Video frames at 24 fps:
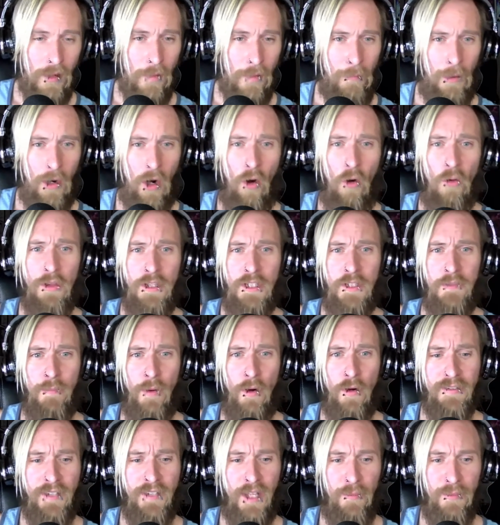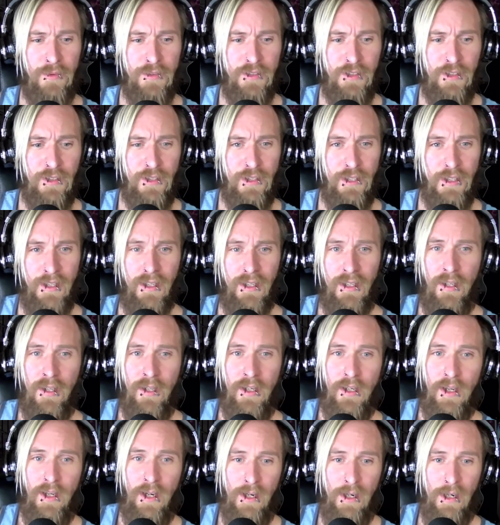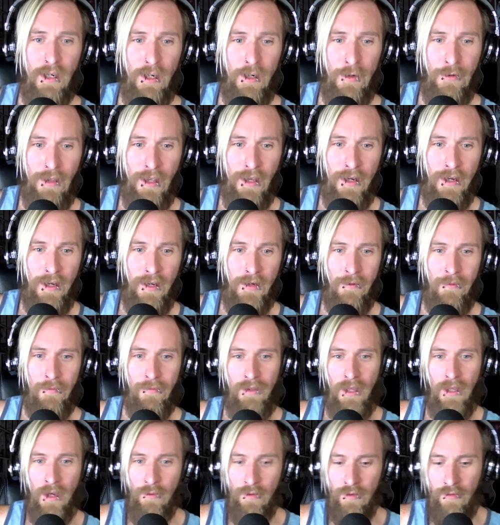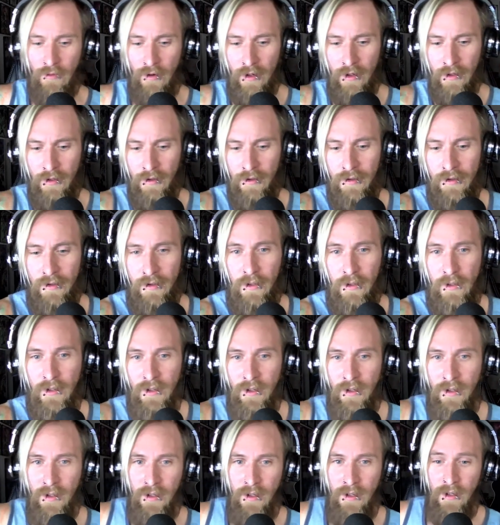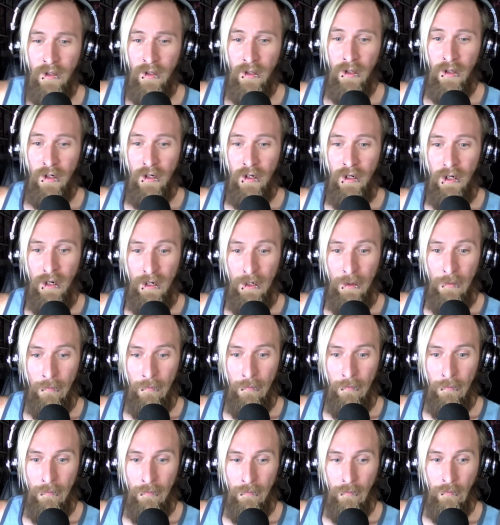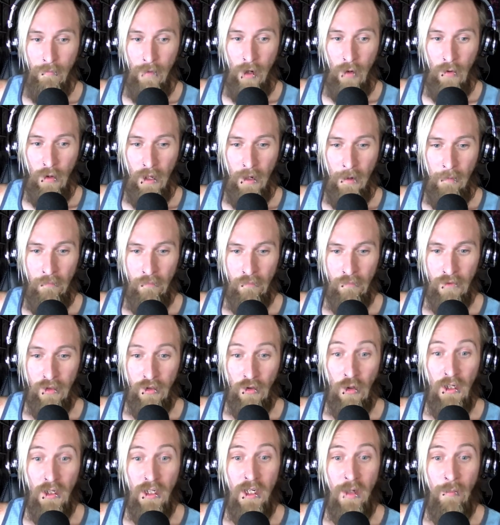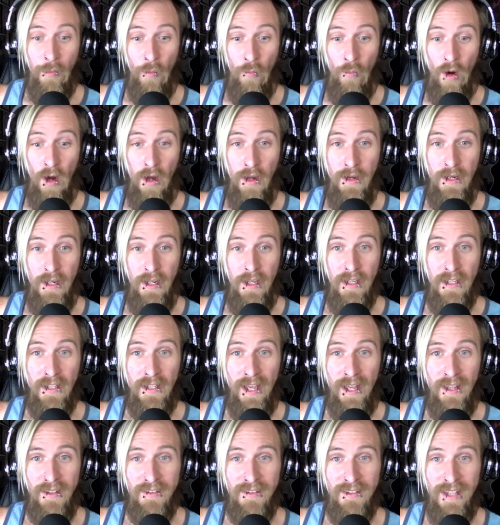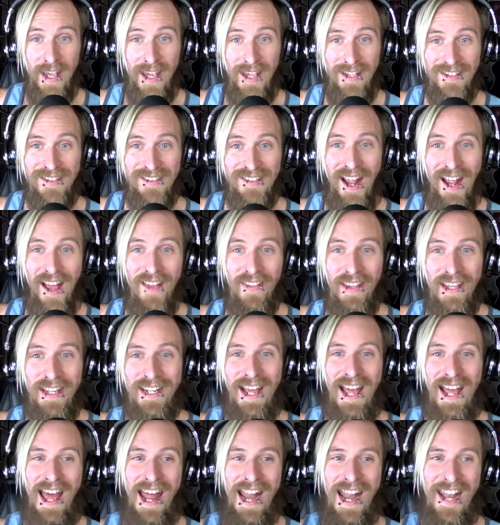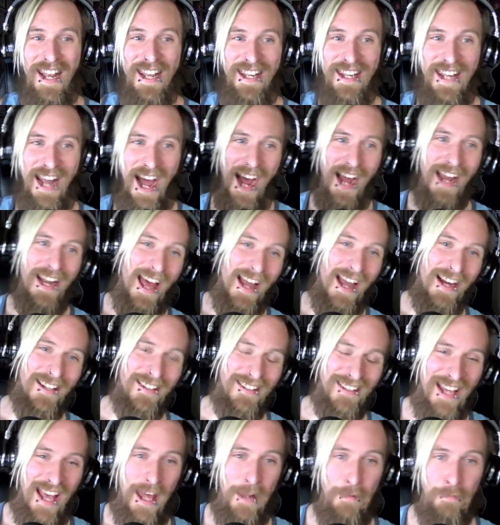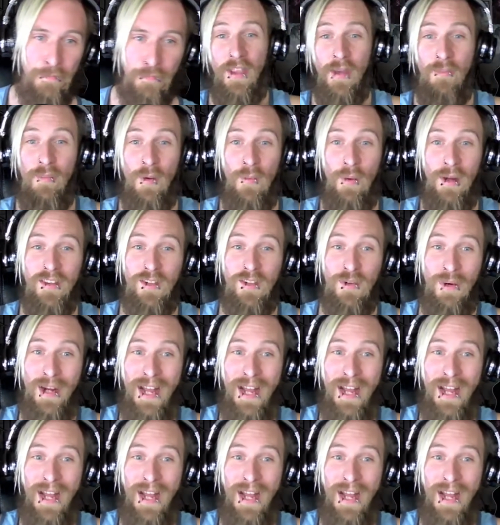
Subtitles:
But holy smokes, that was good. Oh, yeah. That was very good. Okay. Cookie number one gets a solid 9 out of 10. Then we went to